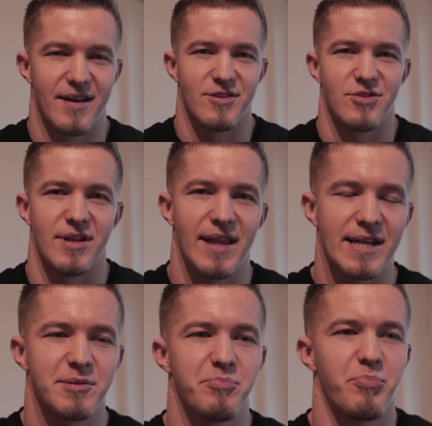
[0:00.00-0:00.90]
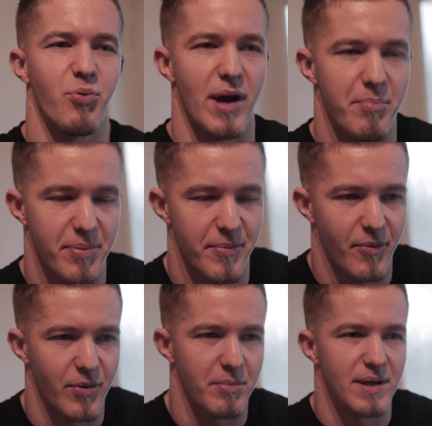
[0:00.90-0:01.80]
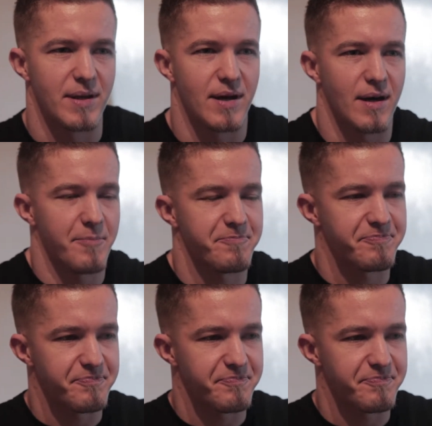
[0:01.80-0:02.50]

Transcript: During the last prep, we've been I